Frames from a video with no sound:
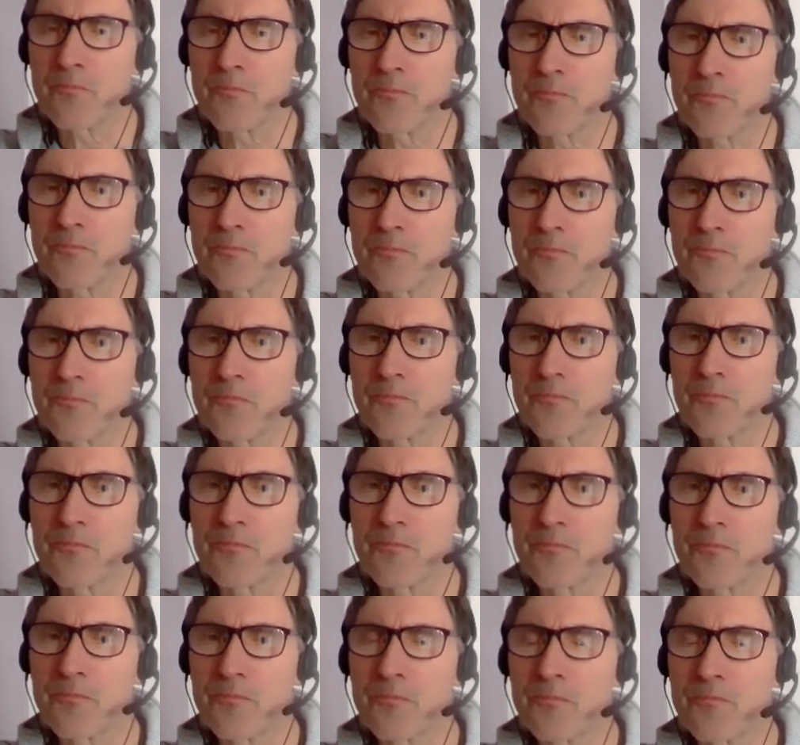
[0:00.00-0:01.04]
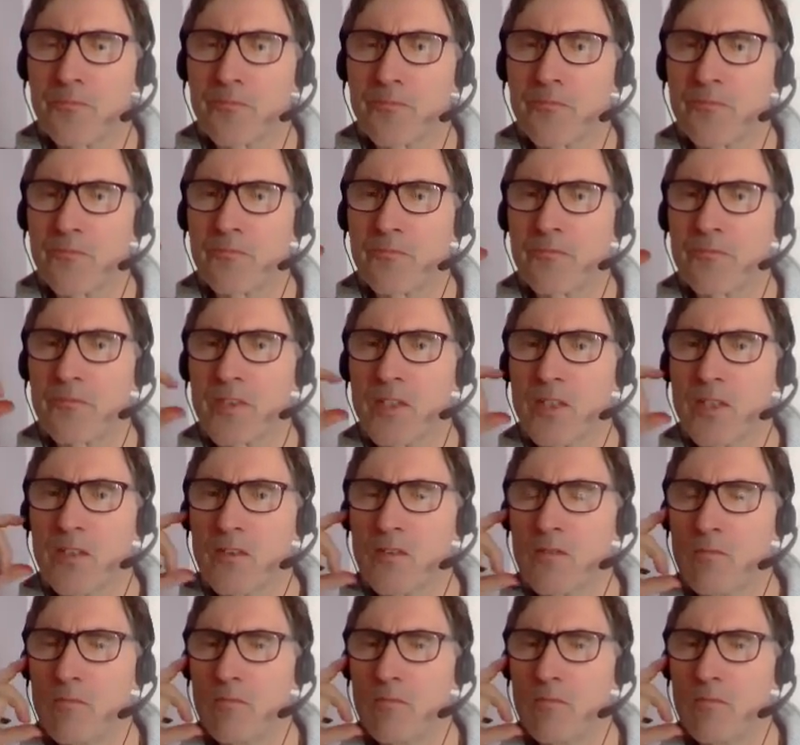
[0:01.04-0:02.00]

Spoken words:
No words are spoken by the person on screen.